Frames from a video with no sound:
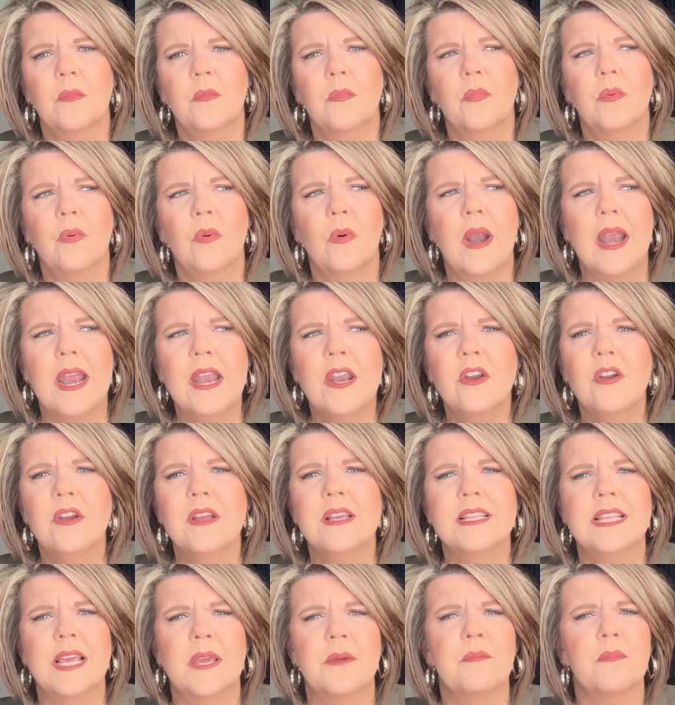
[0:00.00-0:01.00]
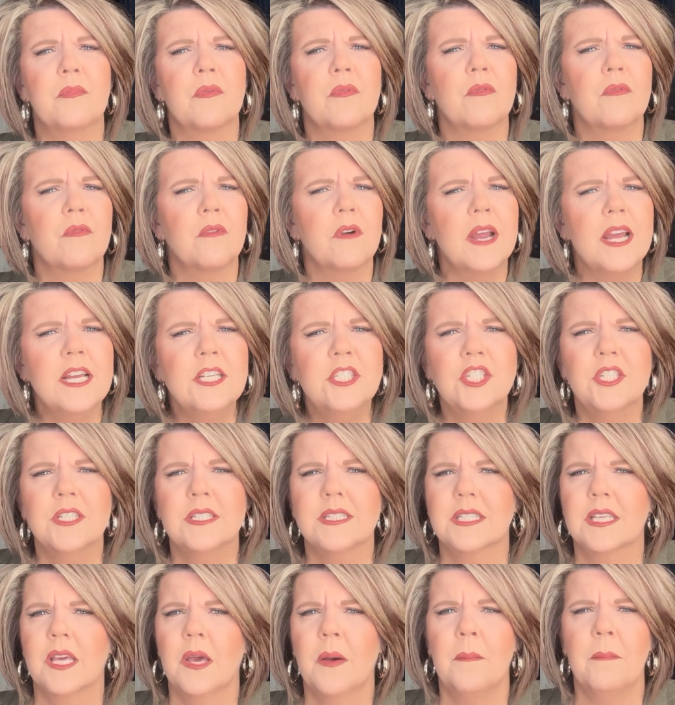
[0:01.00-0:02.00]
Prayer is a
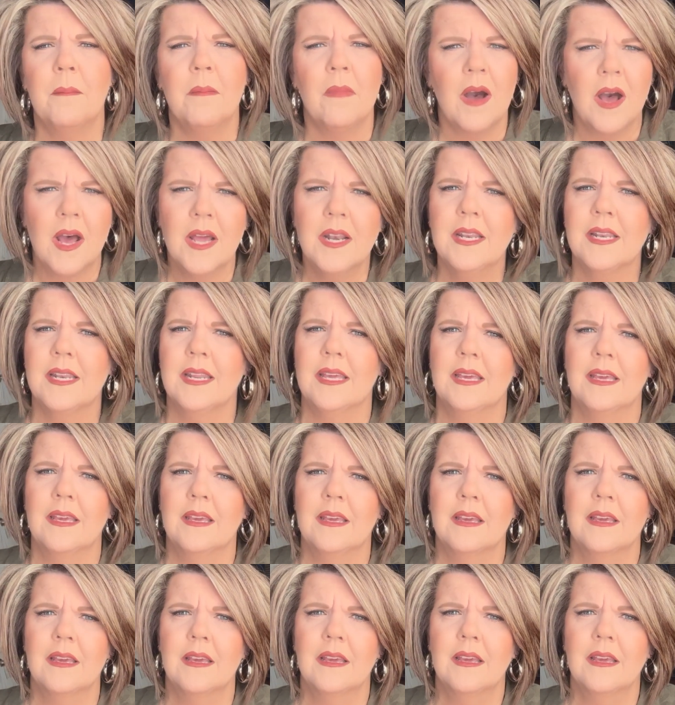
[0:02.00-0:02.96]
precious commodity.